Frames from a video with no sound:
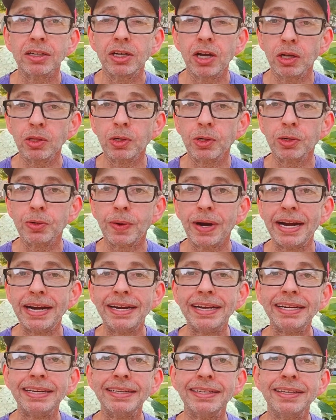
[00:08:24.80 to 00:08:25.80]
color
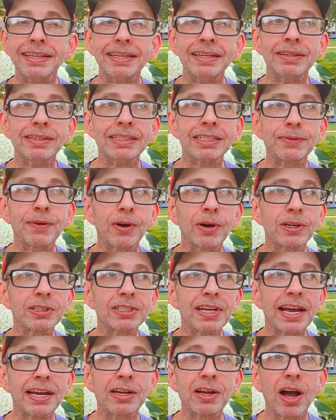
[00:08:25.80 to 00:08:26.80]
grading, as far
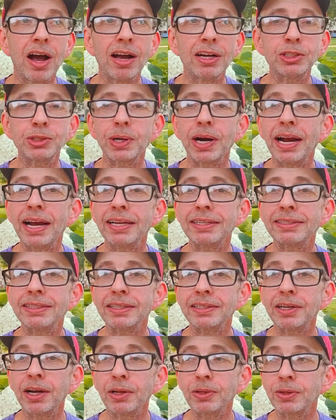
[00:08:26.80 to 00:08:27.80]
as like
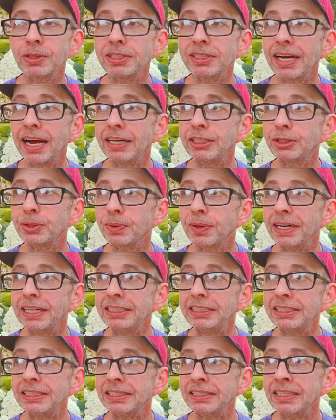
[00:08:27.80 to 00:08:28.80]
contrast and color
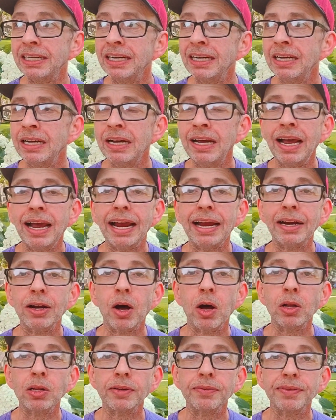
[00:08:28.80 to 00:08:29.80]
saturation and
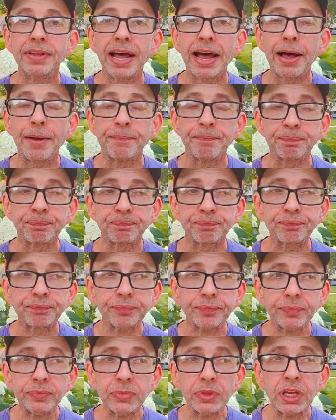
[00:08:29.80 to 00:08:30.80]
all of that,
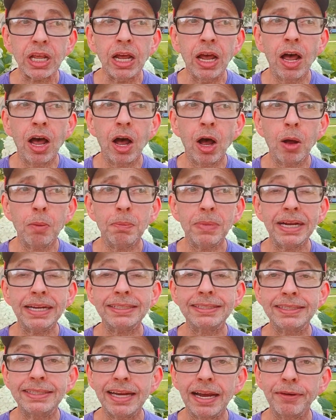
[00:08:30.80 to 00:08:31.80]

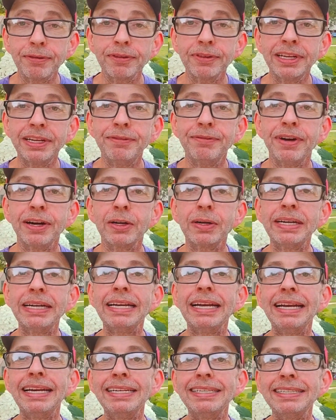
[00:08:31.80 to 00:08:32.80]
is definitely very
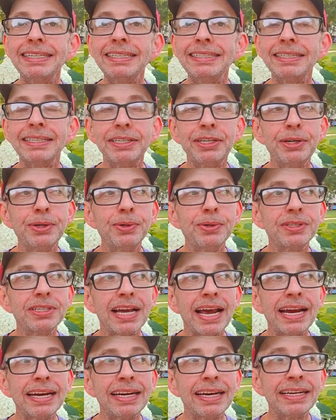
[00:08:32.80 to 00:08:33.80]
easy to
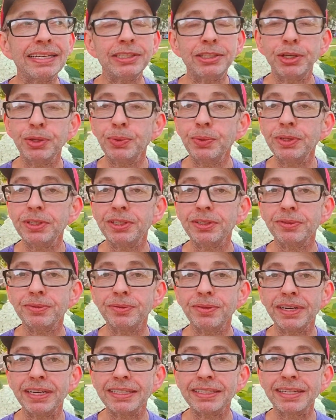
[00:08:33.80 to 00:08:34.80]
use and
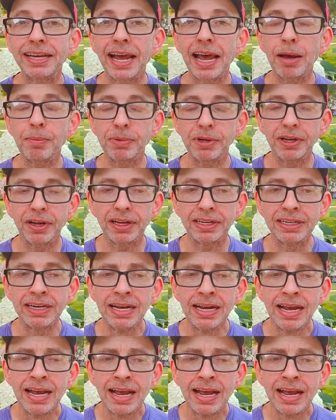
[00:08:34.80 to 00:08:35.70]
intuitive in CapCut.